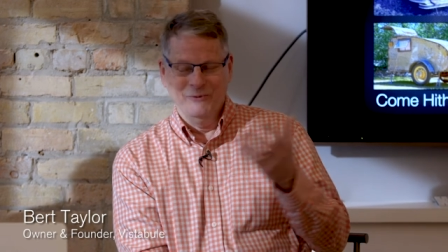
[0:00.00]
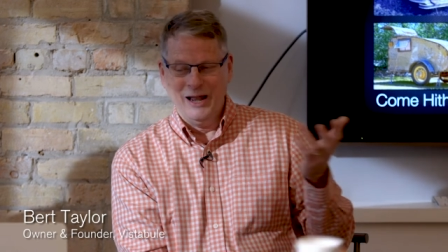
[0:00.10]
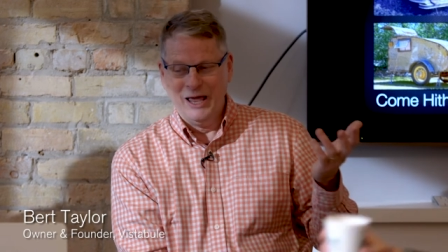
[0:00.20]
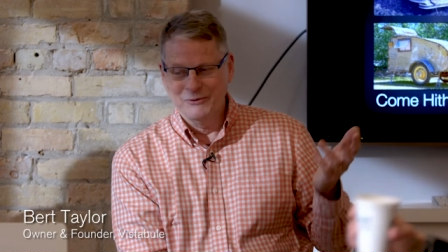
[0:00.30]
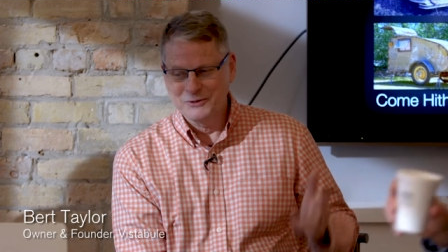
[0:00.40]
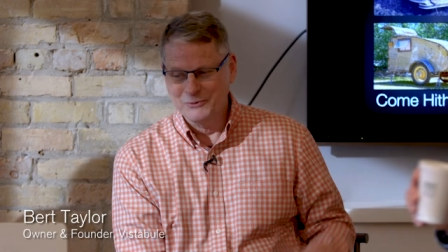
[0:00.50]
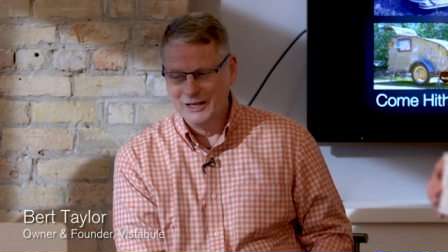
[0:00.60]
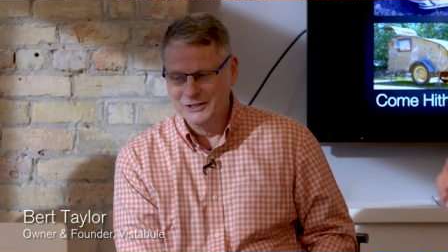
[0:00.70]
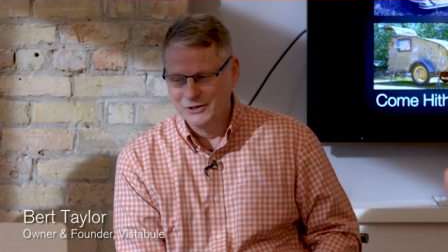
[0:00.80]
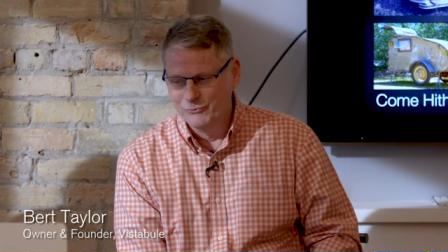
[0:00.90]
while, I was,
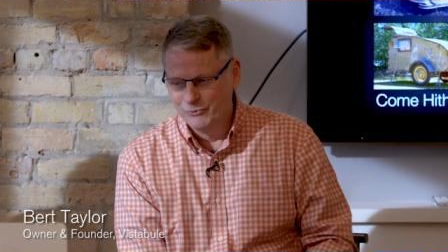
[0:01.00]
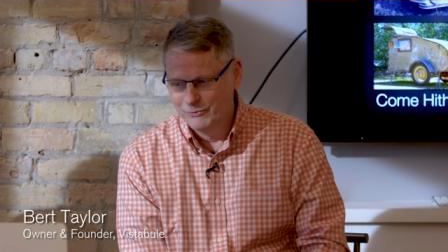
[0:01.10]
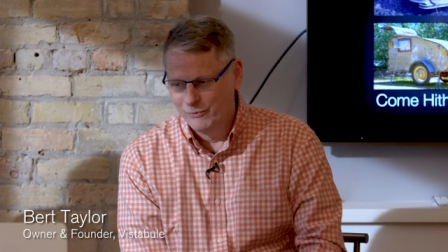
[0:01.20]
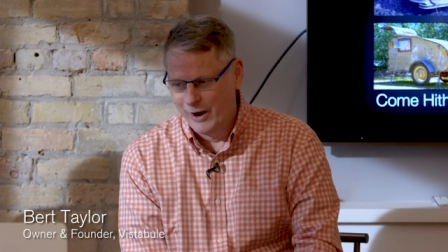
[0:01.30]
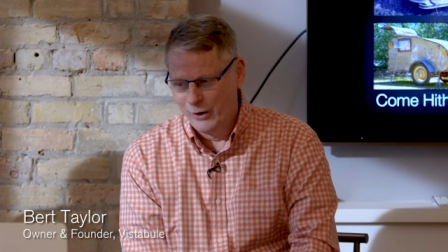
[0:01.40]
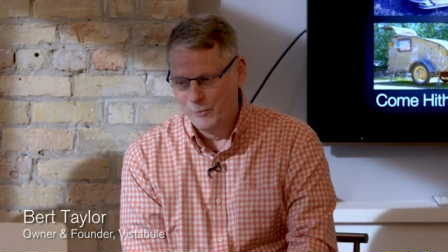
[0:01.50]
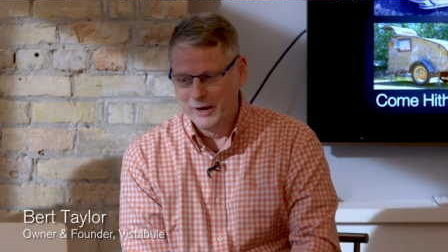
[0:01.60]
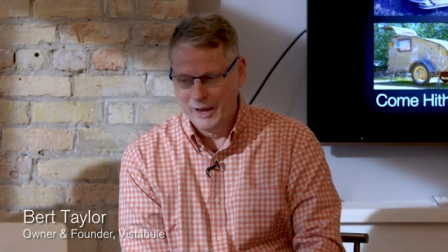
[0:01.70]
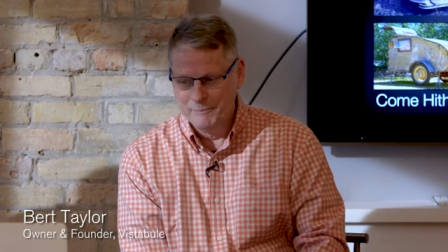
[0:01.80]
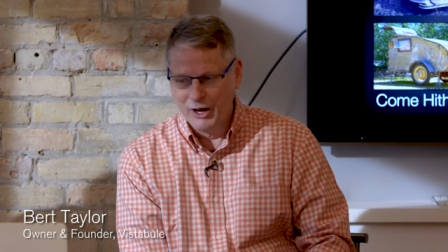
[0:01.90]
while I was in
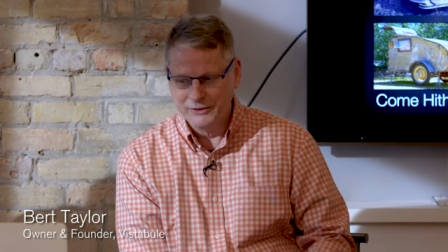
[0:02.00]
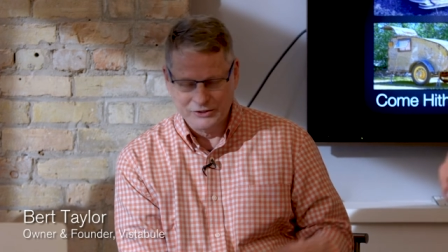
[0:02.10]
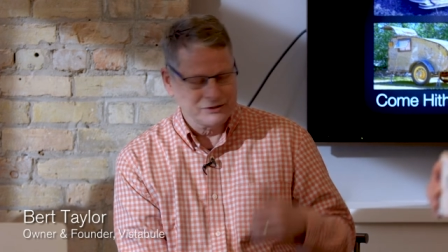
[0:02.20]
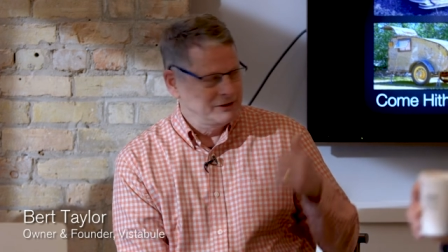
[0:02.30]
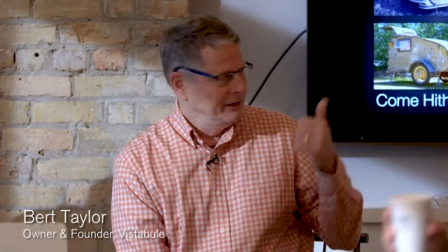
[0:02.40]
Wyoming, I bought this,